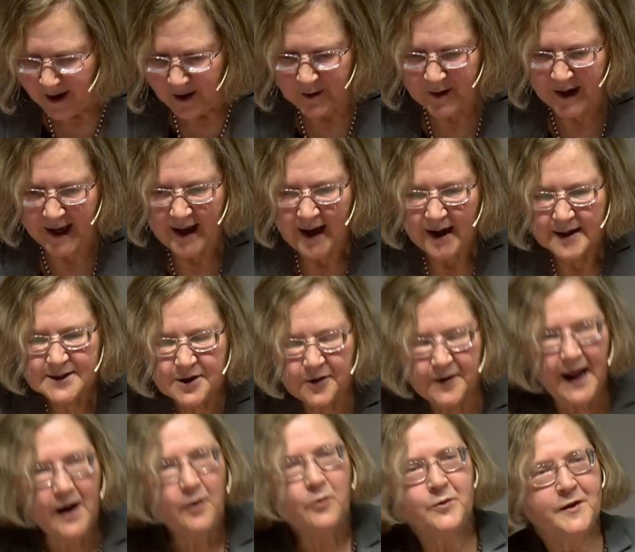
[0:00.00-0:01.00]
Okay, so
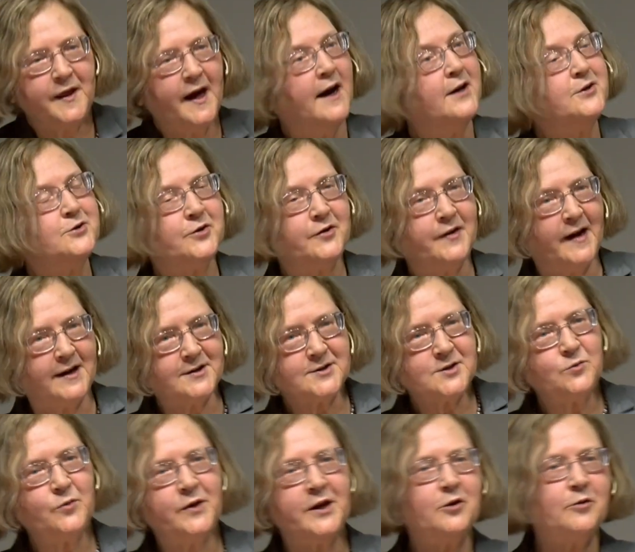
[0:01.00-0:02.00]
now with
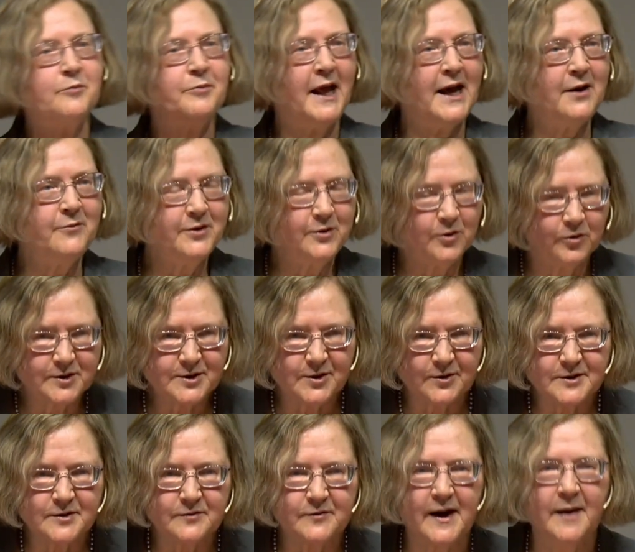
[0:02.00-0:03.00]
100,000, we could play with all
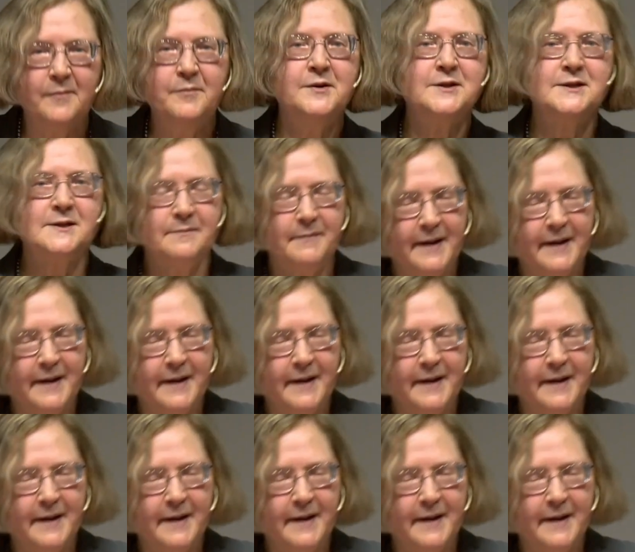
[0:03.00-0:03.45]
sorts of numbers